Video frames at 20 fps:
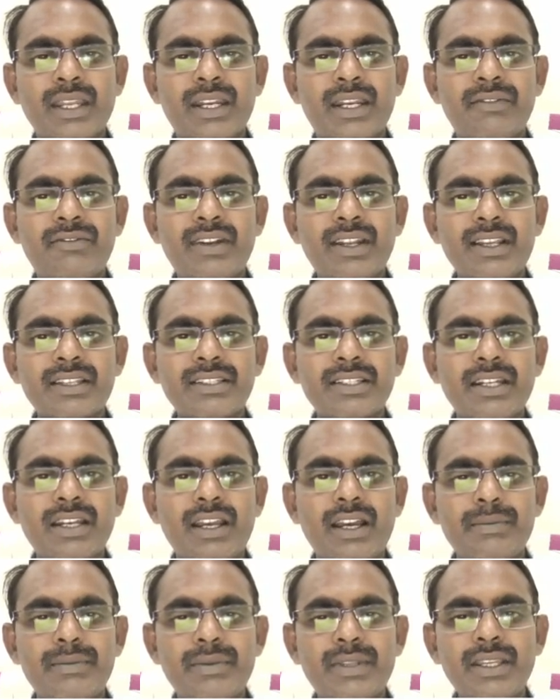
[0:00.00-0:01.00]

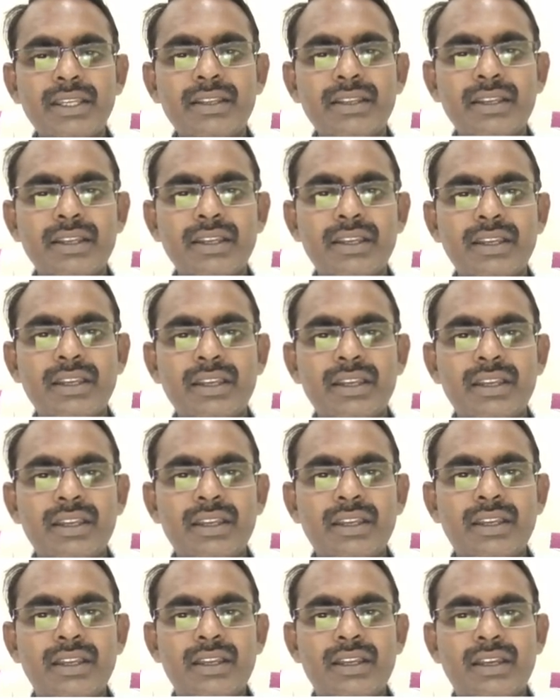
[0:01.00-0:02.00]
deflection of the
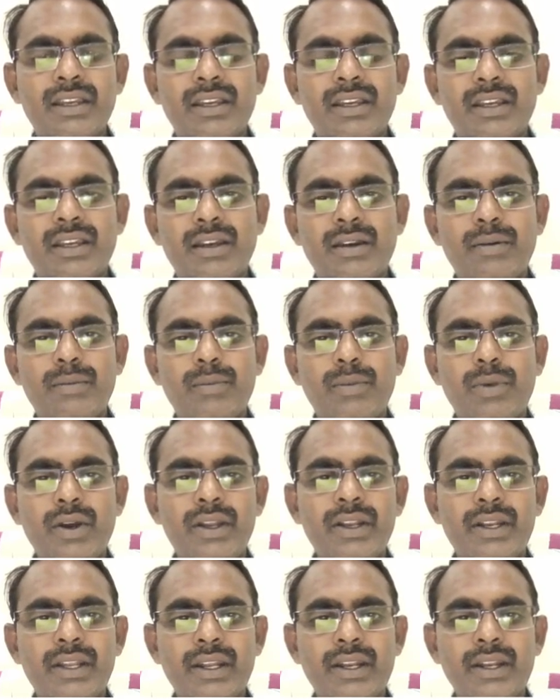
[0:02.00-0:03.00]

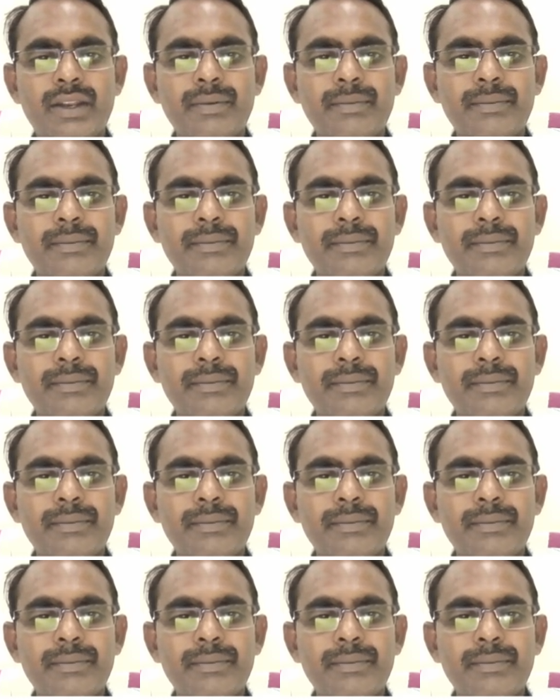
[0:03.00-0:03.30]
pointer.